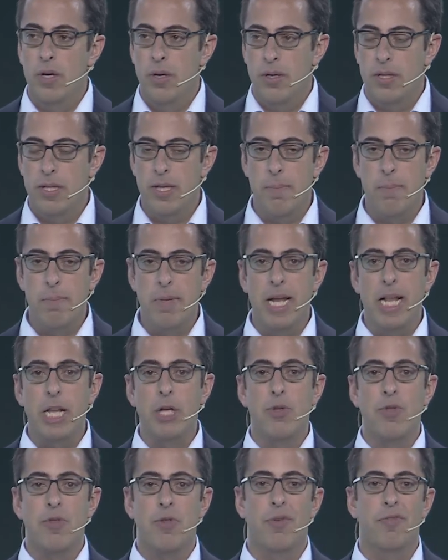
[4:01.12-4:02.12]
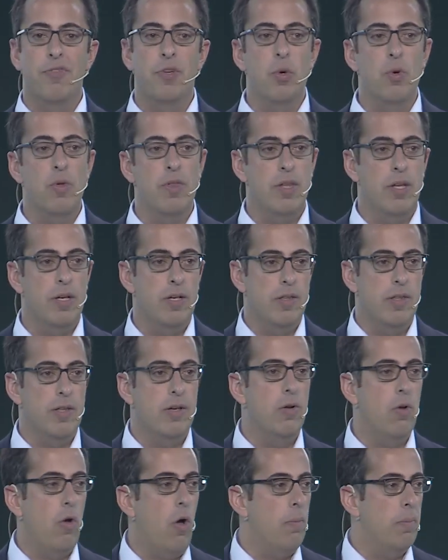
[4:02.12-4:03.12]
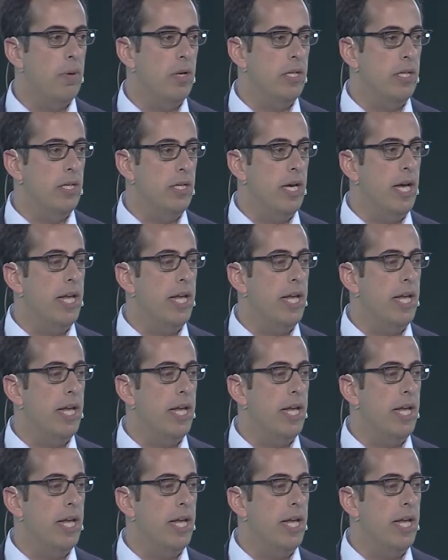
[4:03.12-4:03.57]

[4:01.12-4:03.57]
the millions of users globally